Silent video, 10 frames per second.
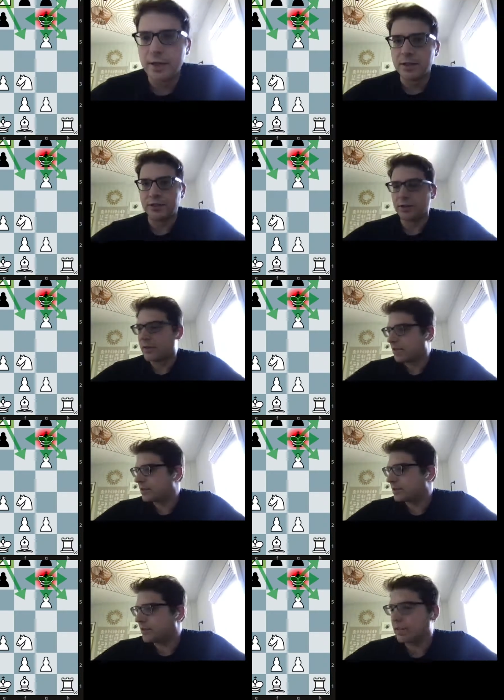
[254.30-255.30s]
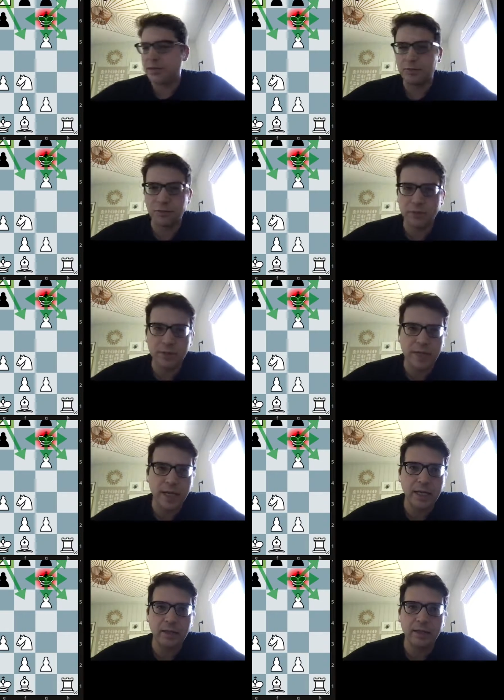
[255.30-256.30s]
So that's it for
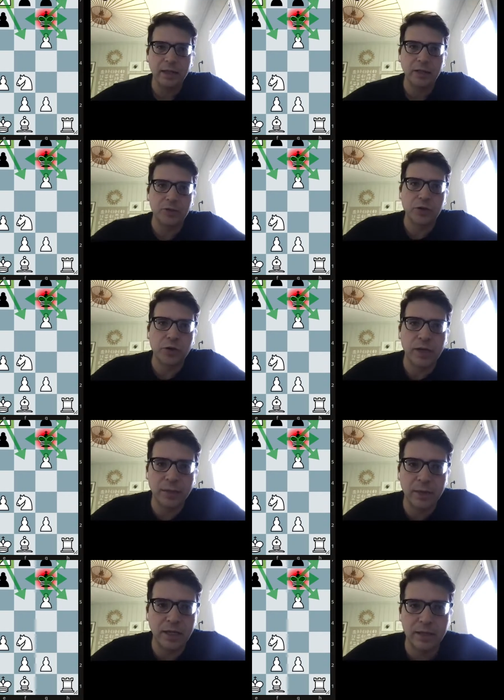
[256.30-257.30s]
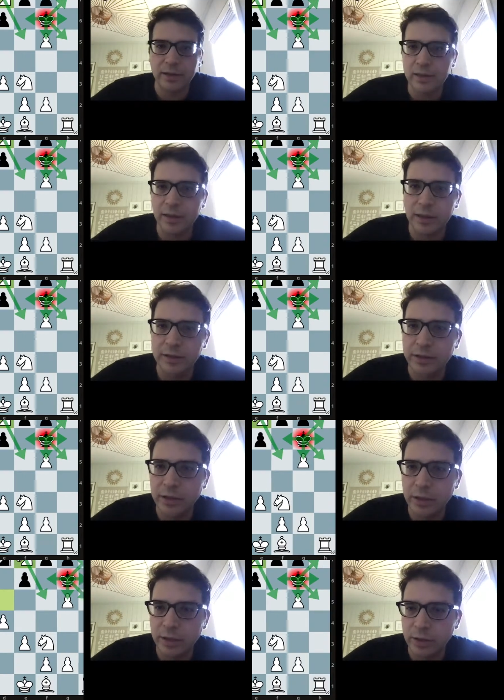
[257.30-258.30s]
today. Thank you for joining me. I'll
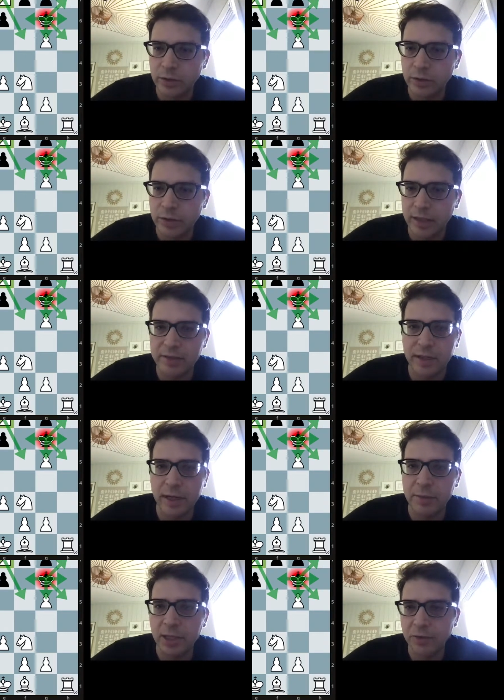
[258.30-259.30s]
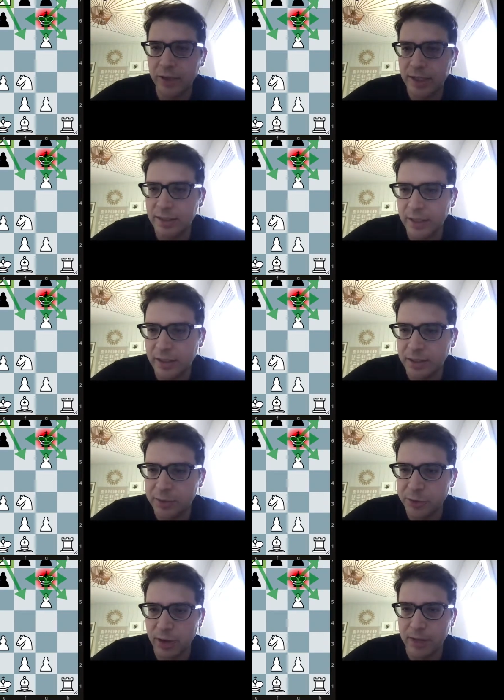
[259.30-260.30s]
see you next time. And don't forget to like and
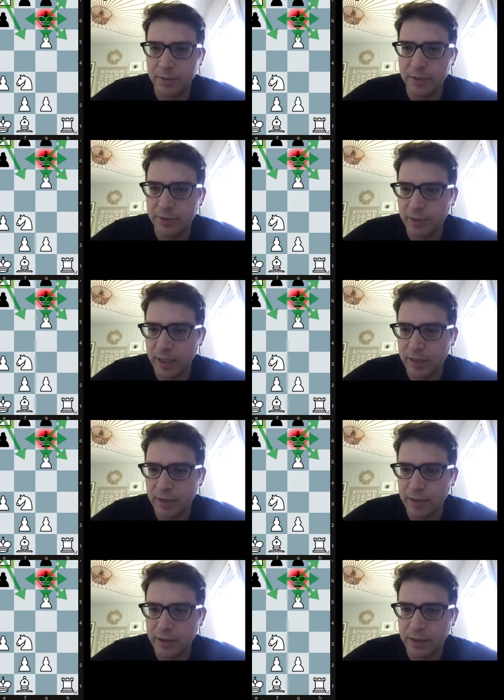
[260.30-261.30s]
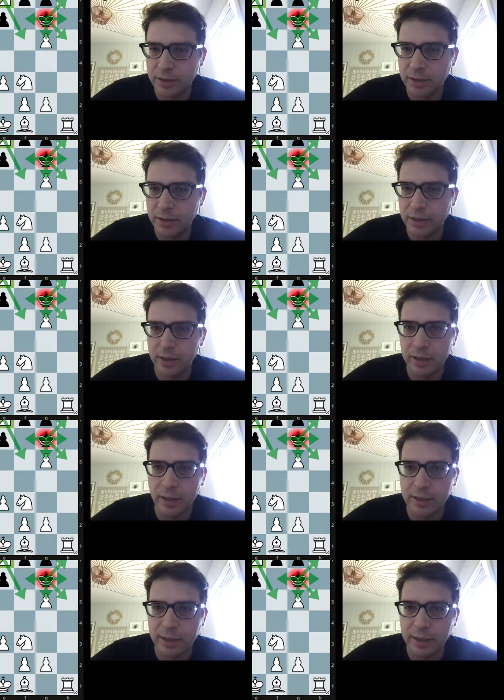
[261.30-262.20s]
subscribe if you like this content.